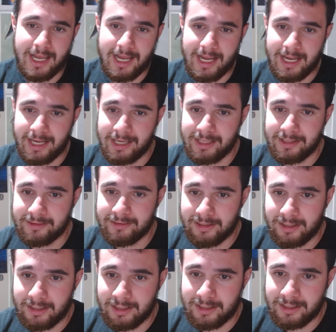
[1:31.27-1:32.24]
And
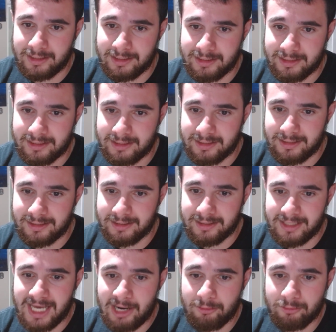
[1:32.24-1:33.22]

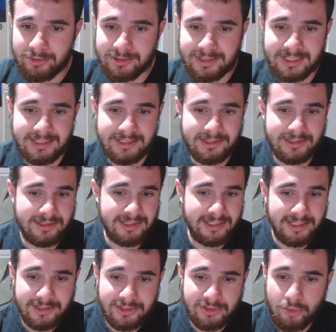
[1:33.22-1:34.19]
that was
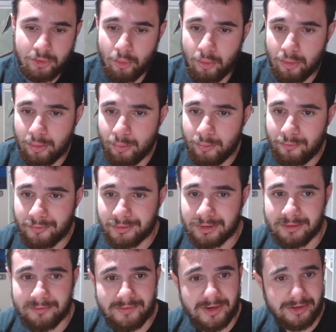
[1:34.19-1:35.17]
his goal from
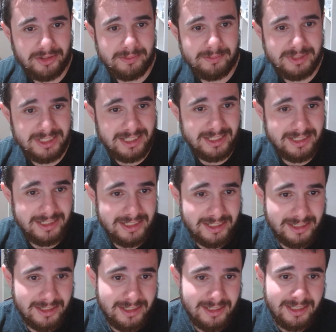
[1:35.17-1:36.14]
the very beginning.
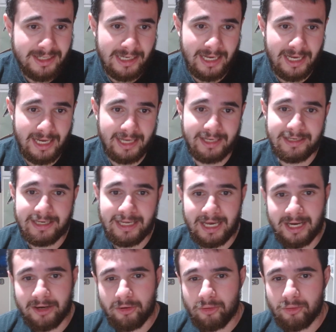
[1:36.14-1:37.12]
And
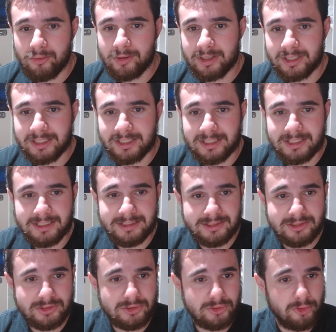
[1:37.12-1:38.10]
now
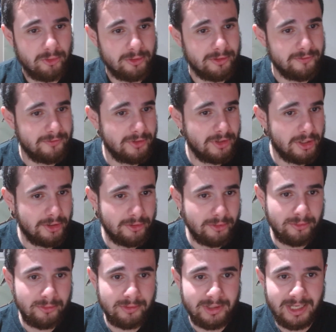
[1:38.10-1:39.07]
he's sort of
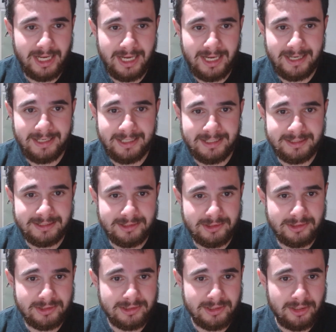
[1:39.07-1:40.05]
known
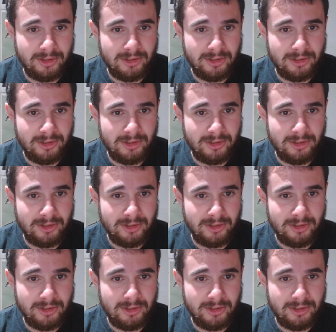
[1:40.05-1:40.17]
as